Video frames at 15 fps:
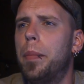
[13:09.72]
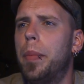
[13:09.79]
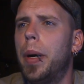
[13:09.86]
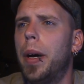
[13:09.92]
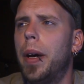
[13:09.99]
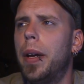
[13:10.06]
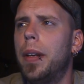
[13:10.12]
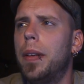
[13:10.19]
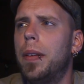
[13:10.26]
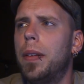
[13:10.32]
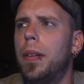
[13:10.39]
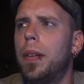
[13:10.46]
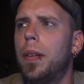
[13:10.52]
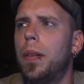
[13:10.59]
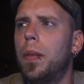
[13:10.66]
But
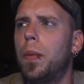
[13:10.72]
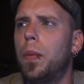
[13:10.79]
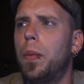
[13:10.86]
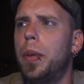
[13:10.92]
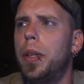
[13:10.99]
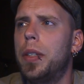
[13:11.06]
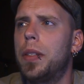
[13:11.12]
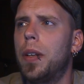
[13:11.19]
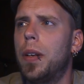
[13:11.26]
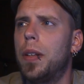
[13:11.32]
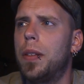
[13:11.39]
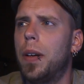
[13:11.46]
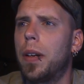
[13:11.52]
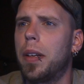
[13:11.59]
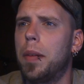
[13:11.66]
we
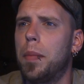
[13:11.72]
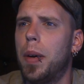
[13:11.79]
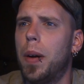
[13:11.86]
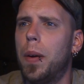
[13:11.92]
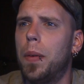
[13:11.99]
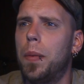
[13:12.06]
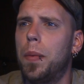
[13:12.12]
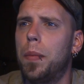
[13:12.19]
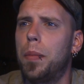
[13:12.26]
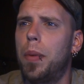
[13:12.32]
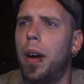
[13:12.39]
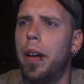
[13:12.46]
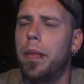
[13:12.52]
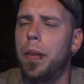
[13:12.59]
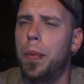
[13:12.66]
started talking about
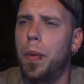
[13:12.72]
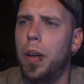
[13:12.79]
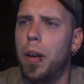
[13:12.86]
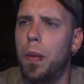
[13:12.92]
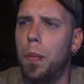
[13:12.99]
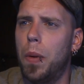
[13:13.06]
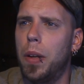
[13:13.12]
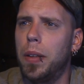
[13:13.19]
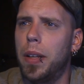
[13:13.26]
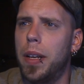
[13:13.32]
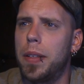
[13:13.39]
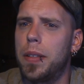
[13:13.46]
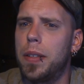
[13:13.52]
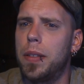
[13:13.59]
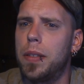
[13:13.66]
private one-on-one
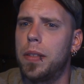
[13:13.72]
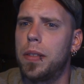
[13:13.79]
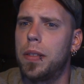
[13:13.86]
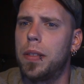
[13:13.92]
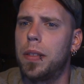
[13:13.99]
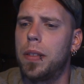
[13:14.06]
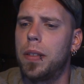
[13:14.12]
lessons